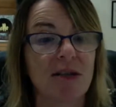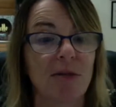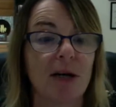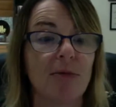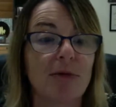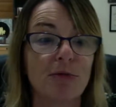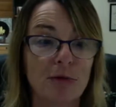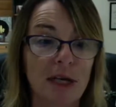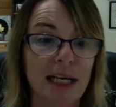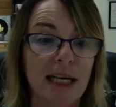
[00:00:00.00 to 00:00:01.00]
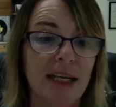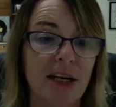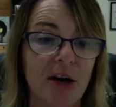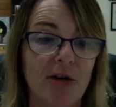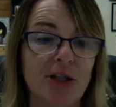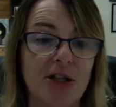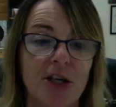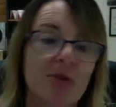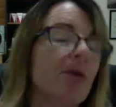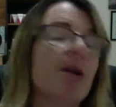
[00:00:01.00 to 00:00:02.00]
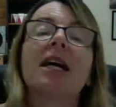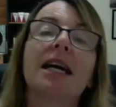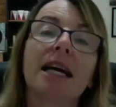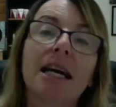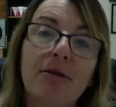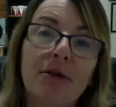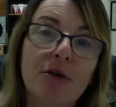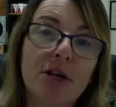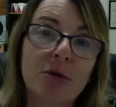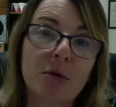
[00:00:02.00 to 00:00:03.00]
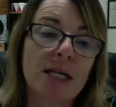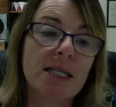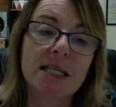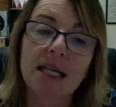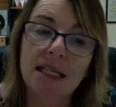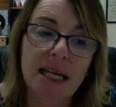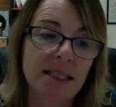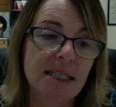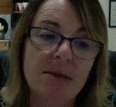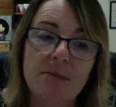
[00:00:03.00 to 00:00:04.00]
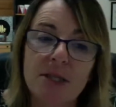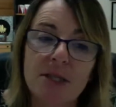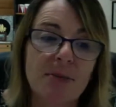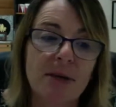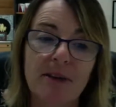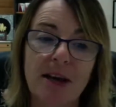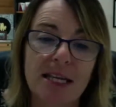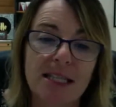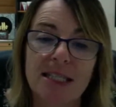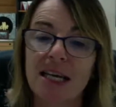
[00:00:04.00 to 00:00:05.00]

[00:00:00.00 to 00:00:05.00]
So I would really encourage you, if you're in Queensland, get to the Brisbane event.